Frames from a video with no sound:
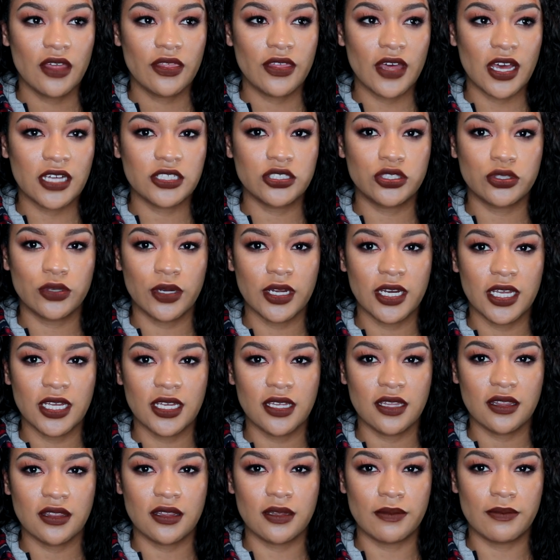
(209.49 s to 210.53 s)
that
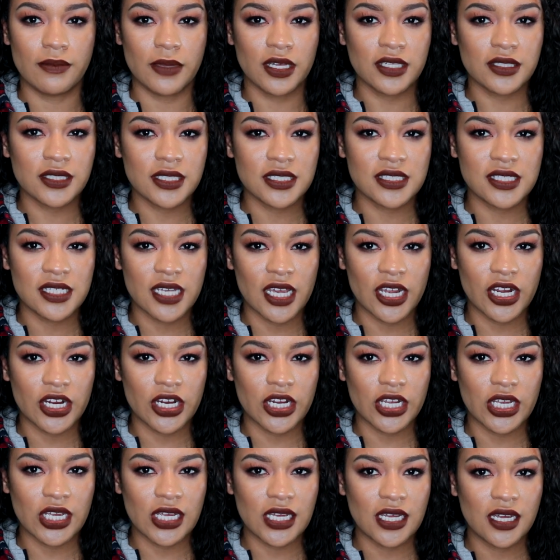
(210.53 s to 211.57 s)
joining the
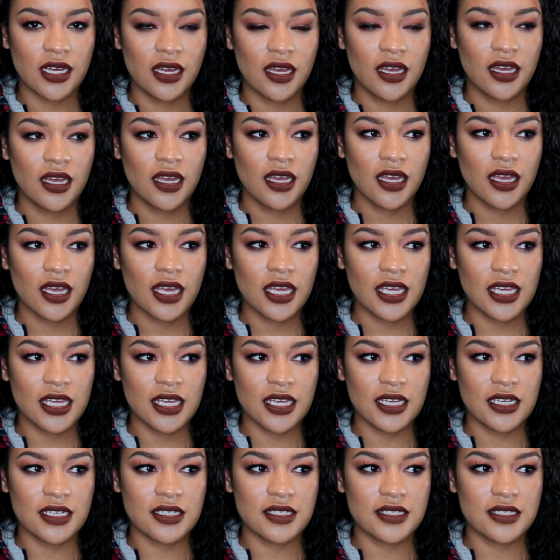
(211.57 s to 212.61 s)
military
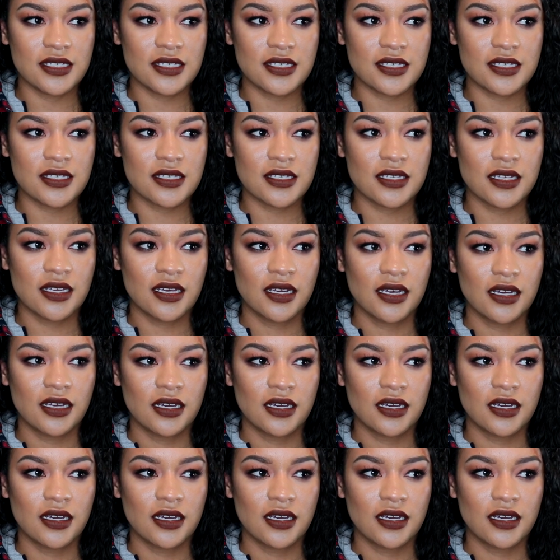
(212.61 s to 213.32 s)
is